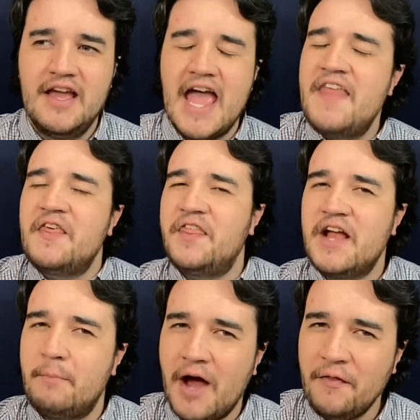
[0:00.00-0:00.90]
And the thing
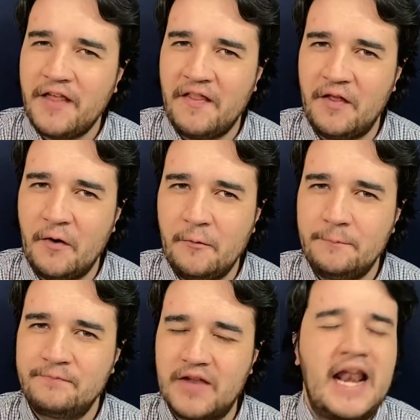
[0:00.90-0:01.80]
about that, though,
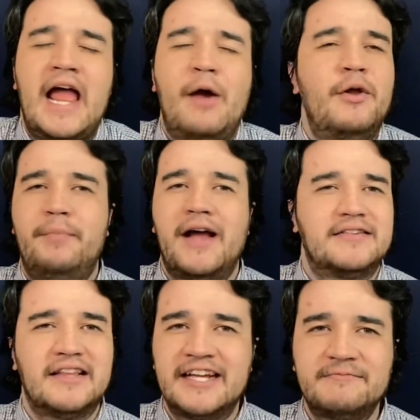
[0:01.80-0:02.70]
and I went back
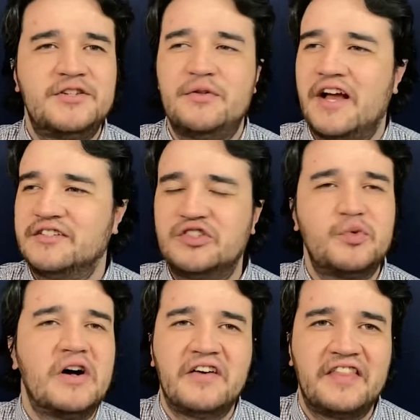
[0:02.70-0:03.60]
to like
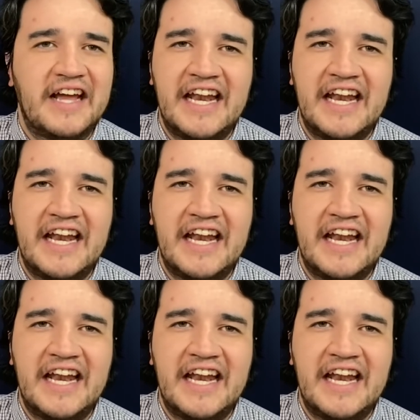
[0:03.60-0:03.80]
2012, I think.